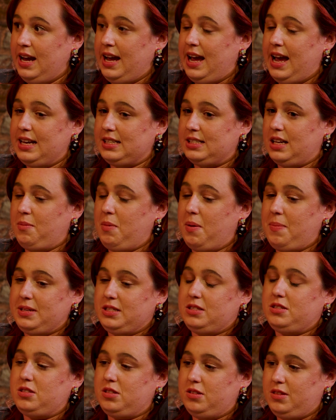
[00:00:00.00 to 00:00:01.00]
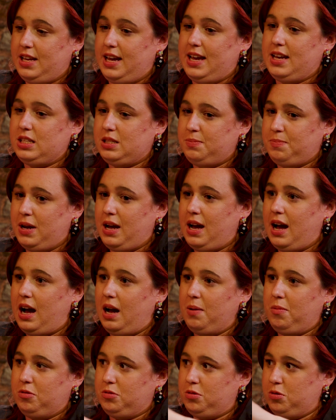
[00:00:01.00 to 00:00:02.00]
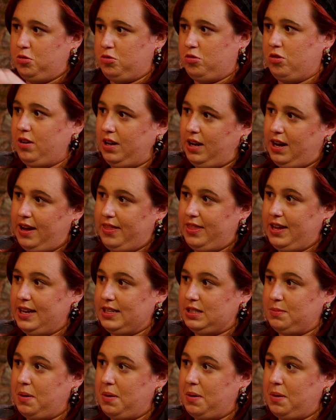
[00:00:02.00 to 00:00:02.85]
It's like, my business has done this, but I'm also struggling like this.